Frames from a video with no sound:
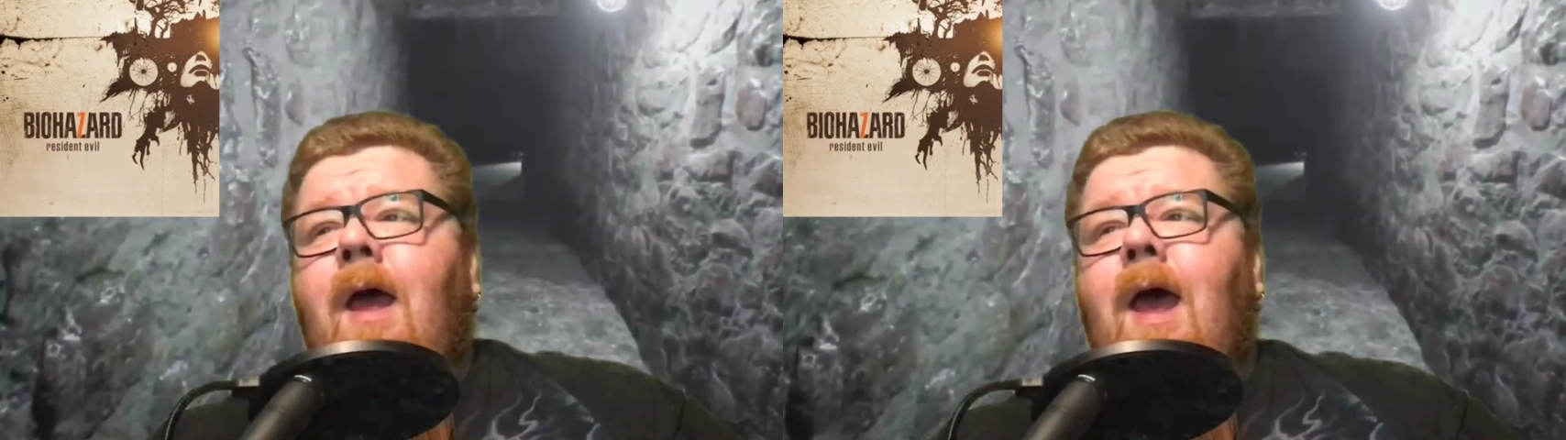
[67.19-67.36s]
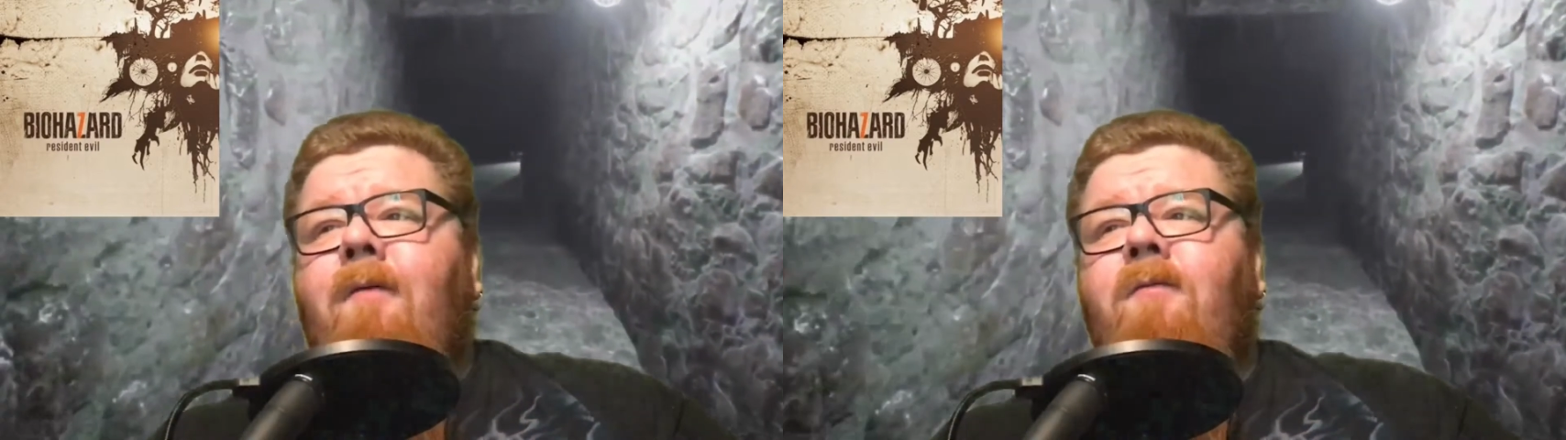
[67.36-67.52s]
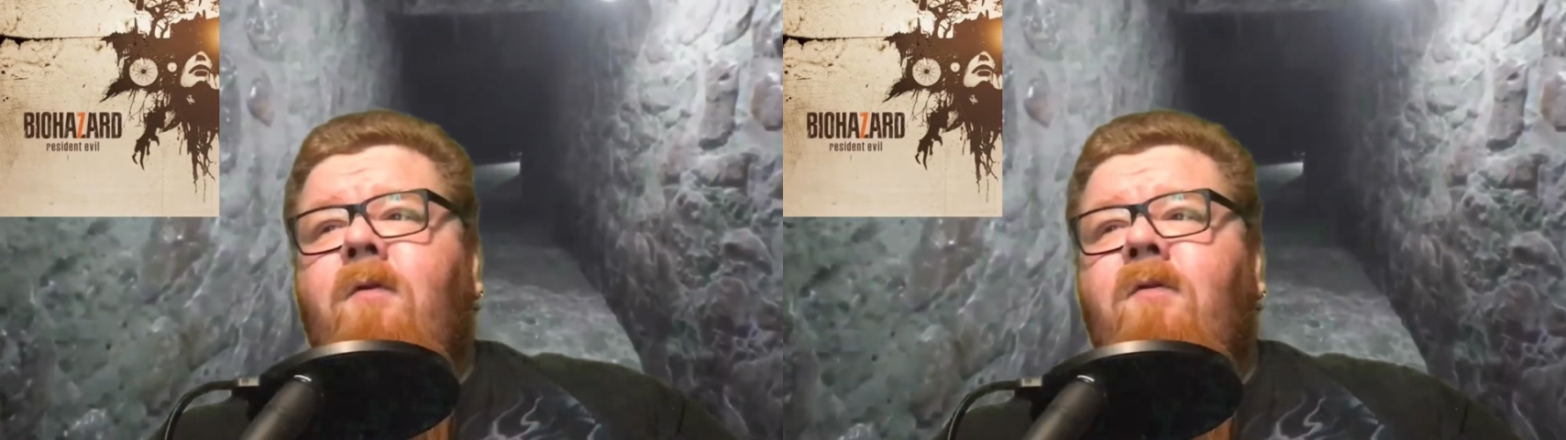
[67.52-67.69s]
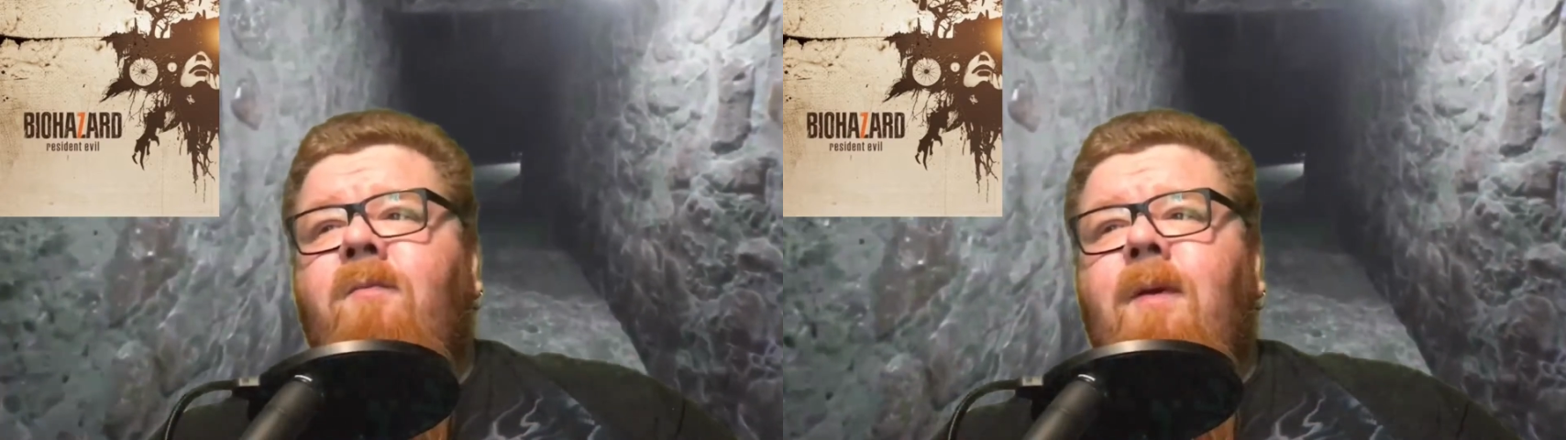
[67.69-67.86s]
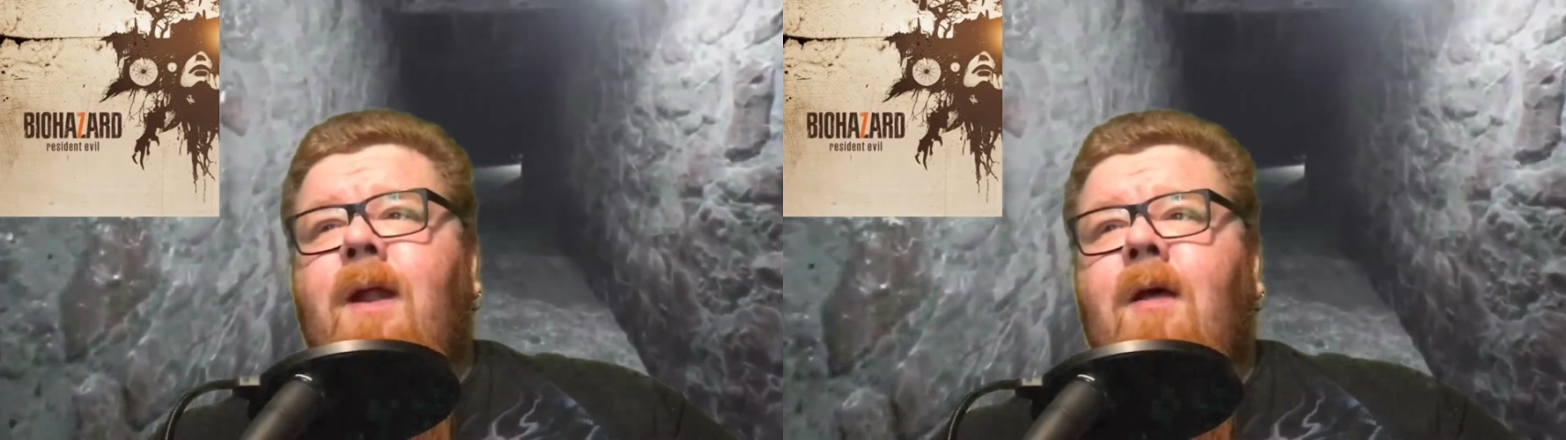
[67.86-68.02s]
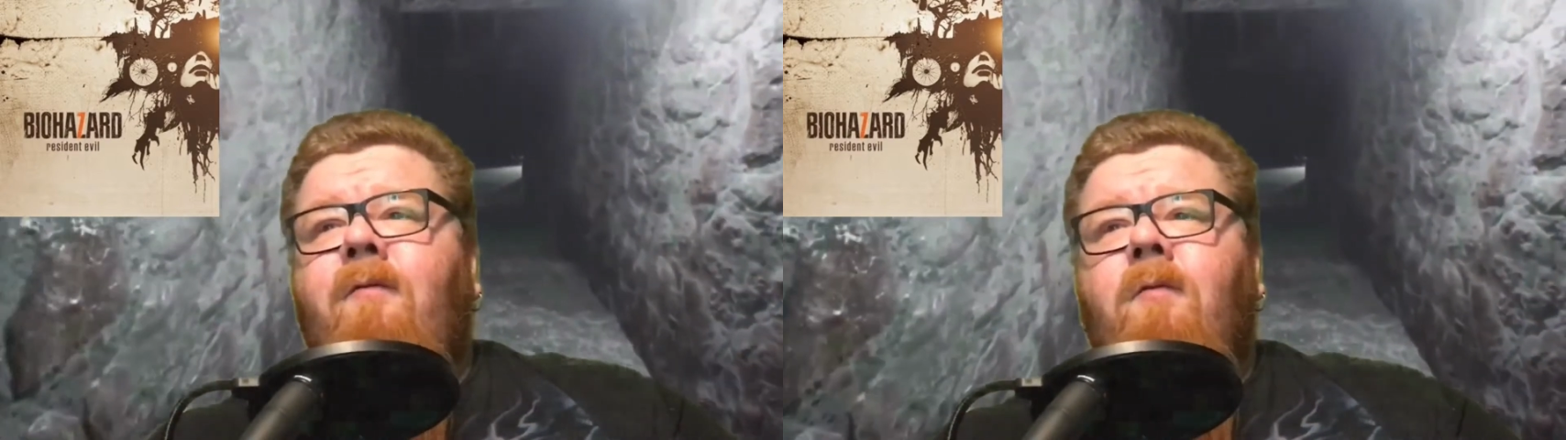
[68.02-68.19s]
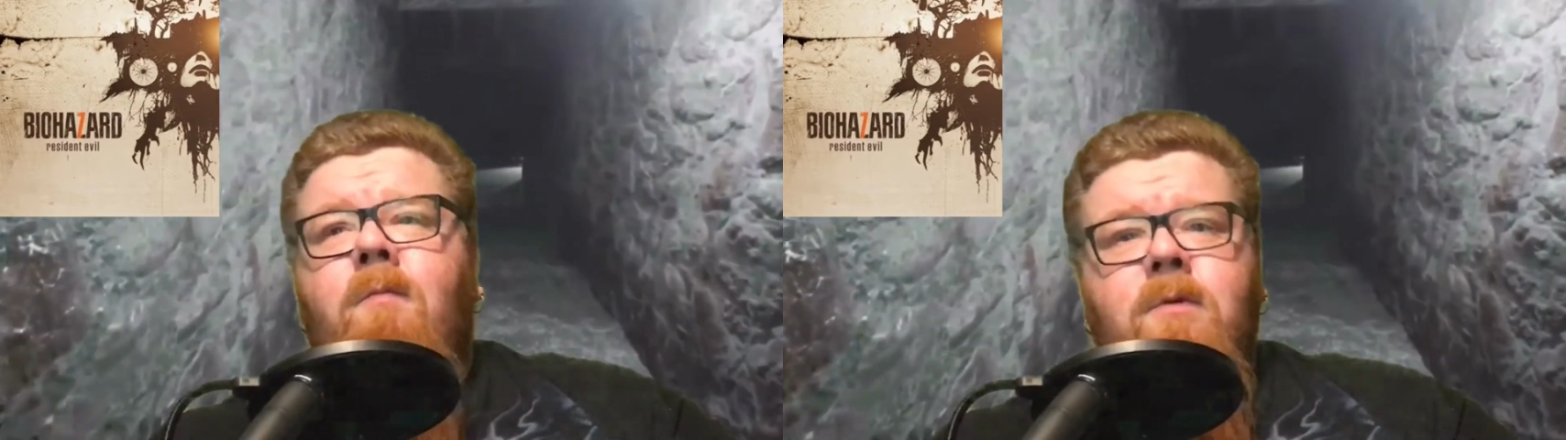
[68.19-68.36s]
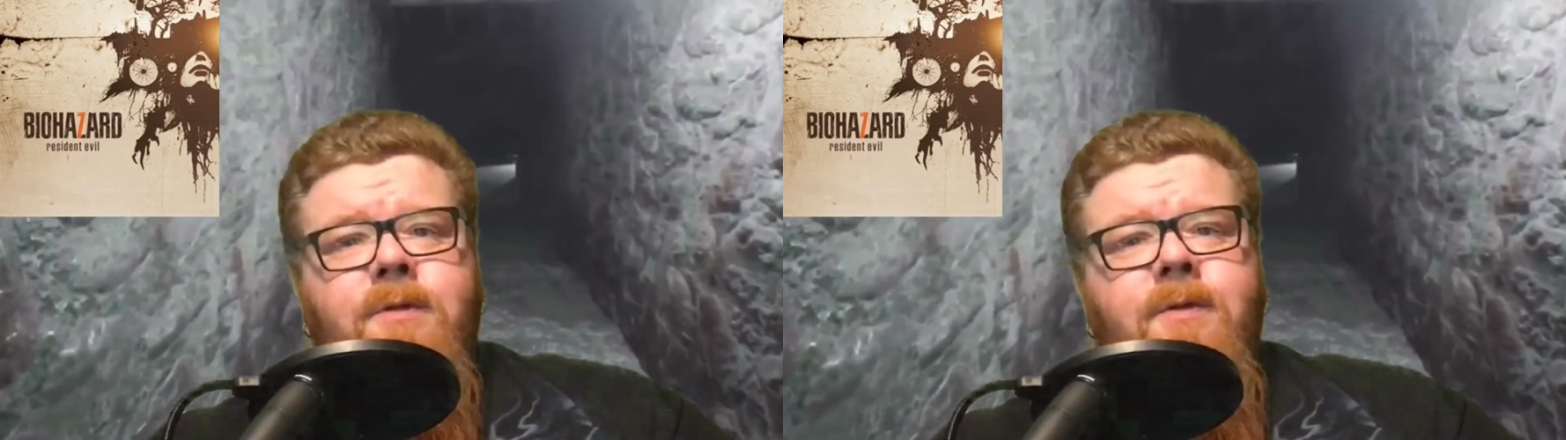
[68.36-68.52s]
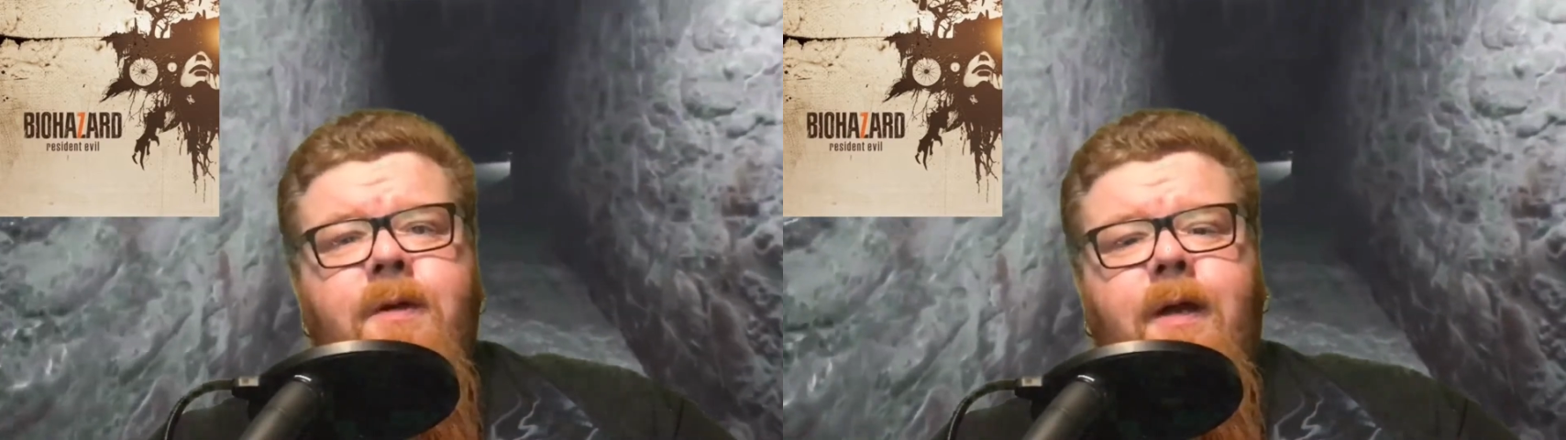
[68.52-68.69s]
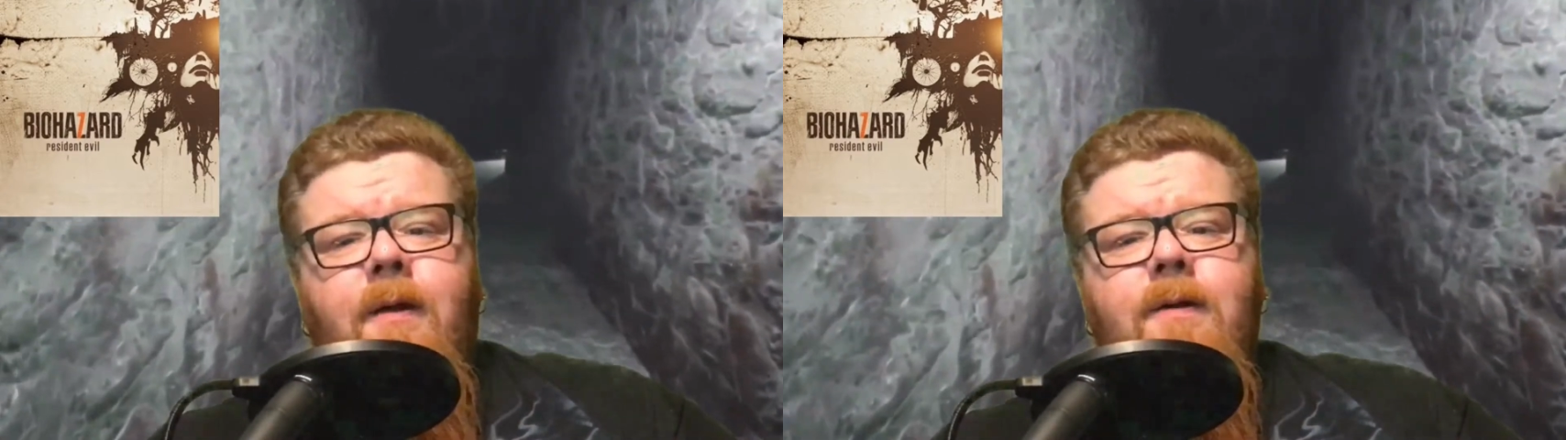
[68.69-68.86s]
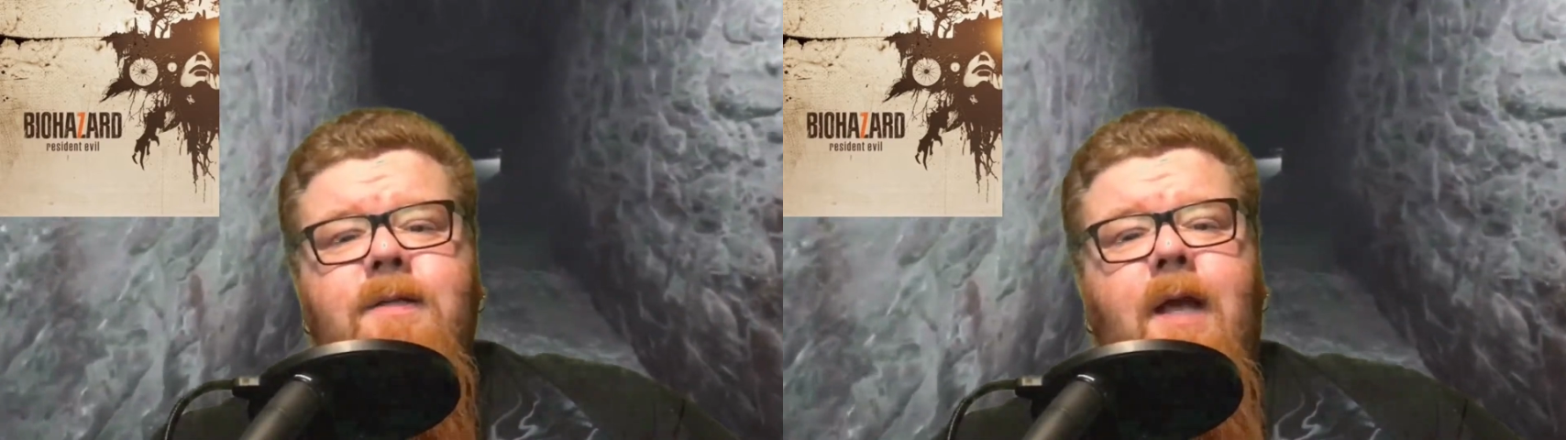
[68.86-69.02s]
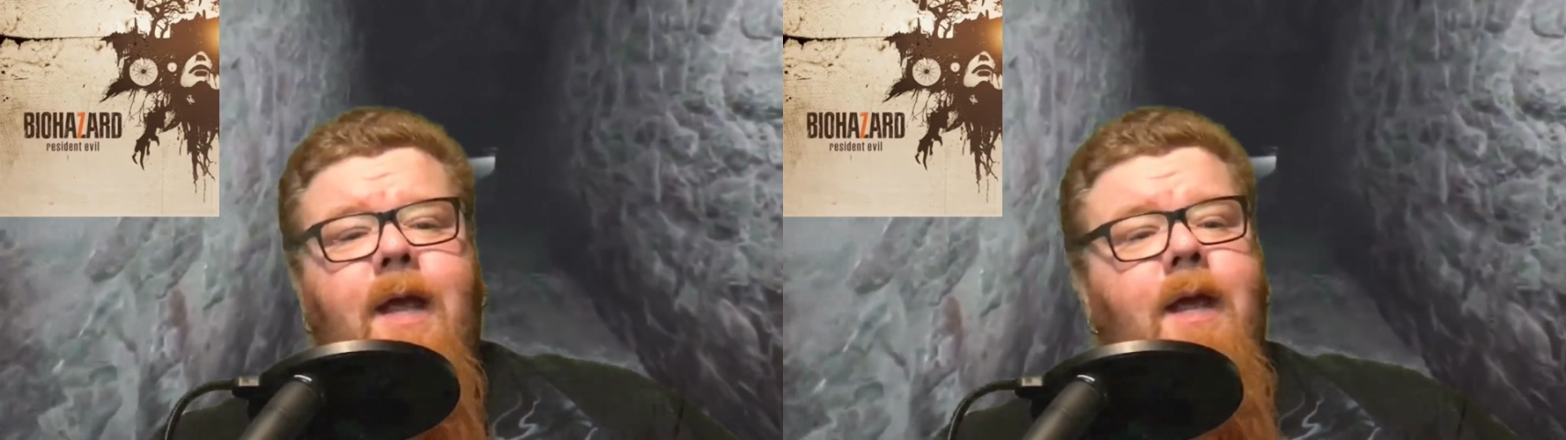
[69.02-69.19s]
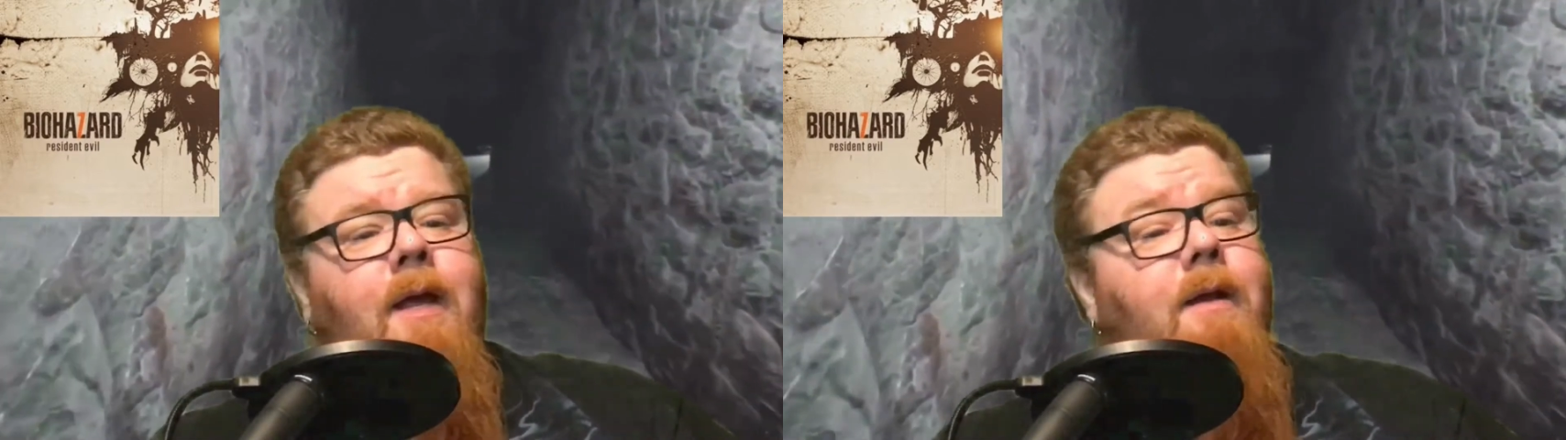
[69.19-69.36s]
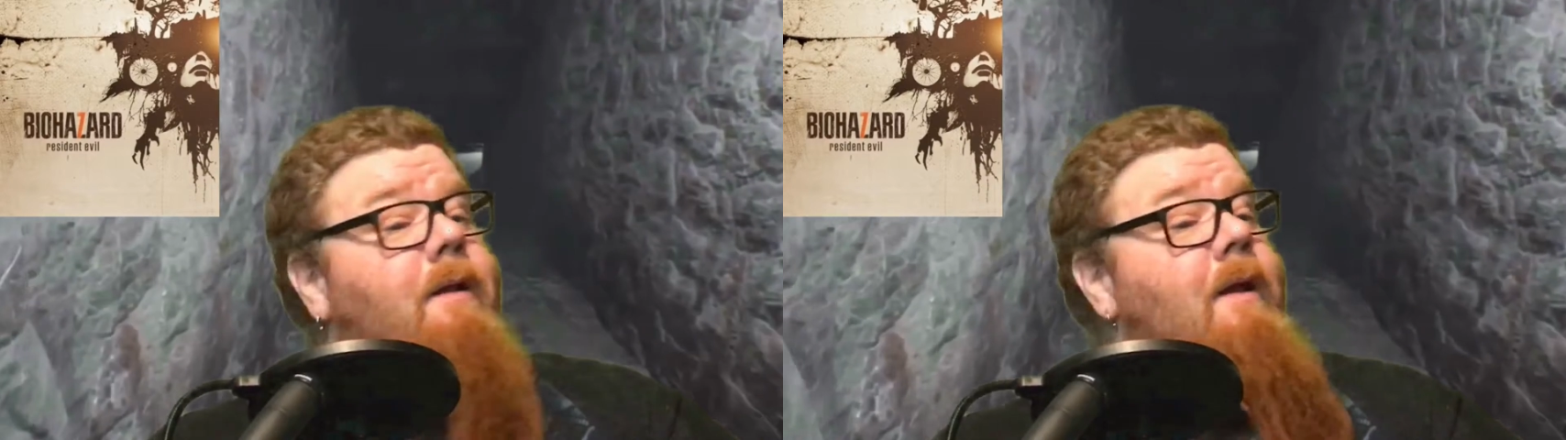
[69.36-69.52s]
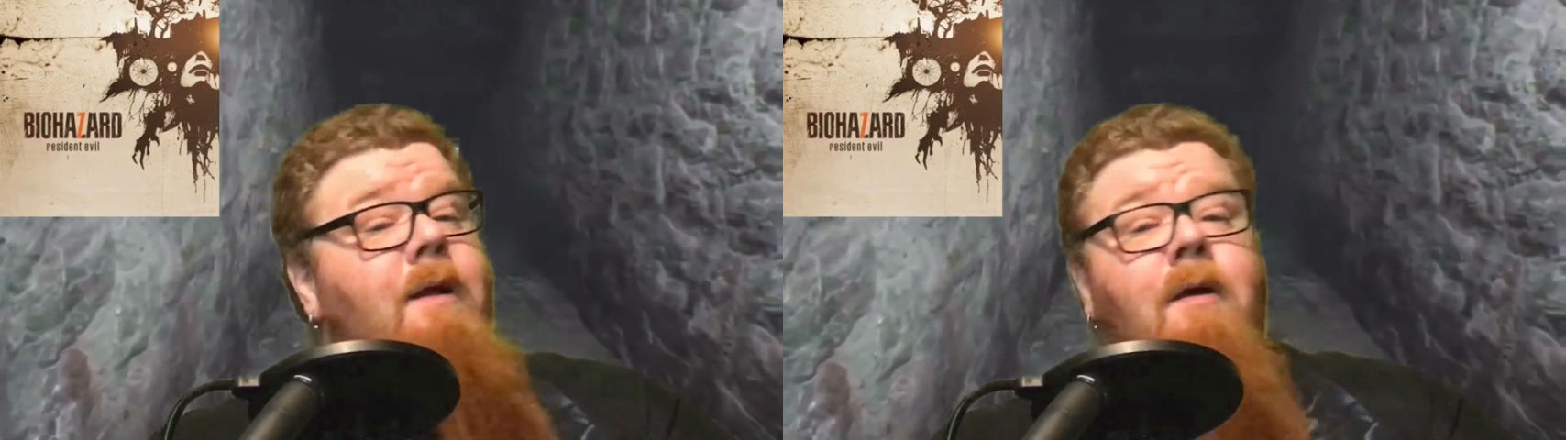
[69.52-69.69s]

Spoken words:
after it's been out for almost 2 years, and